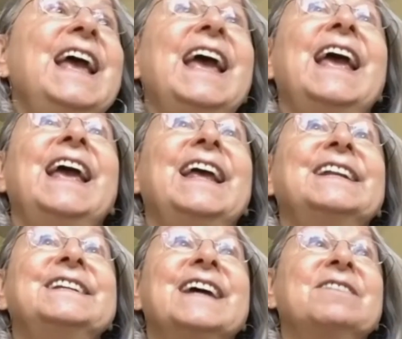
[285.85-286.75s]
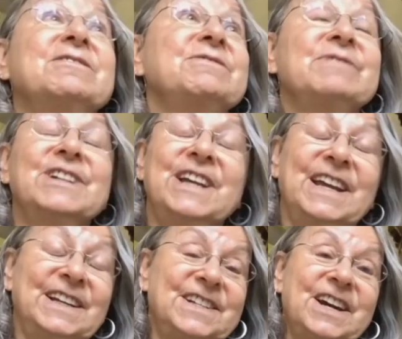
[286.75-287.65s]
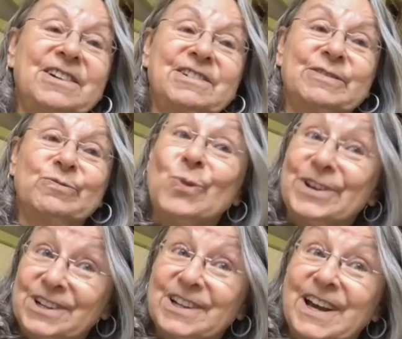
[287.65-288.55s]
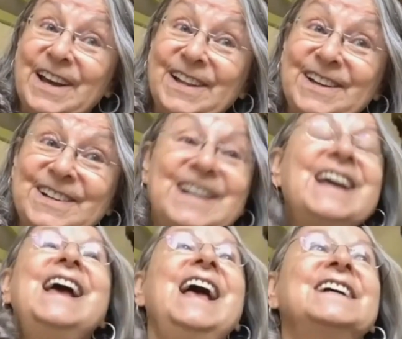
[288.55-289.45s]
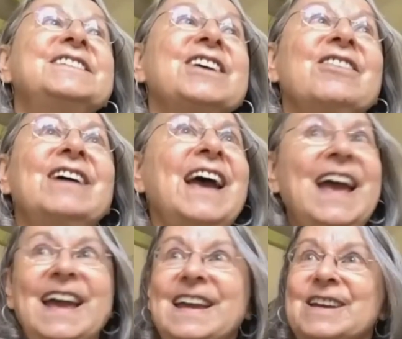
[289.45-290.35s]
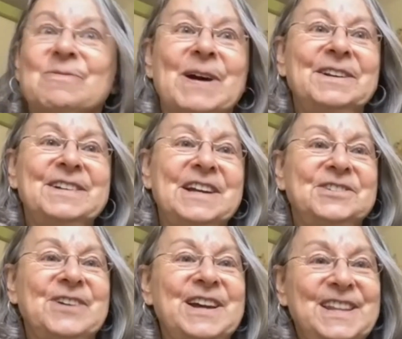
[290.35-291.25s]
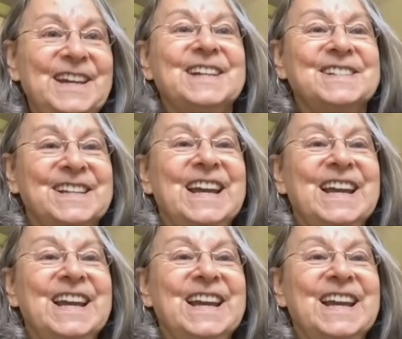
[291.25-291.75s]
And I was really getting tired of watercolor. So, hey, why don't I try this?